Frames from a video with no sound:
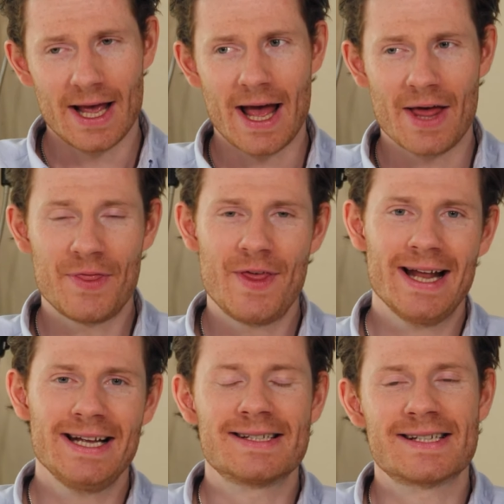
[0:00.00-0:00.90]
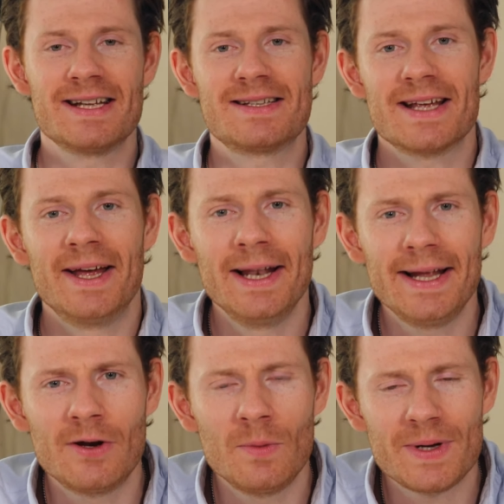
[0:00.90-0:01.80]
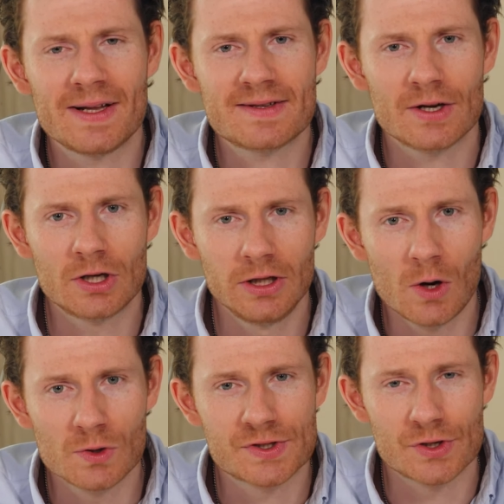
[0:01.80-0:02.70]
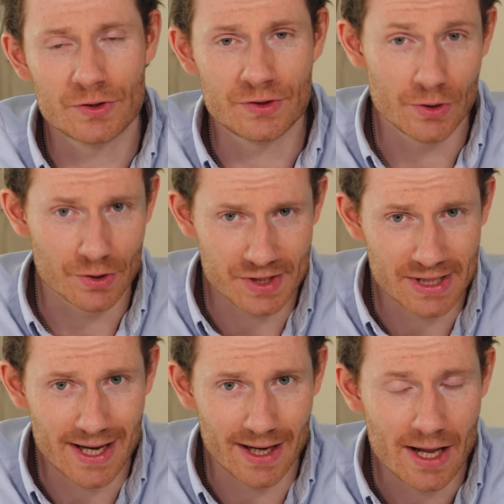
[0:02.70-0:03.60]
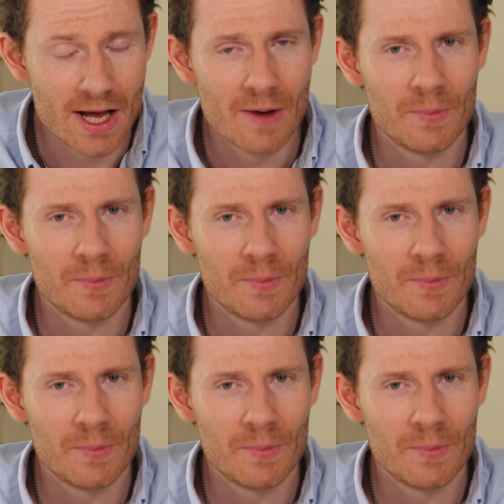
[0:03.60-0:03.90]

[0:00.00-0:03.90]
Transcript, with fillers: Uh, then it sits a little bit closer to your skin,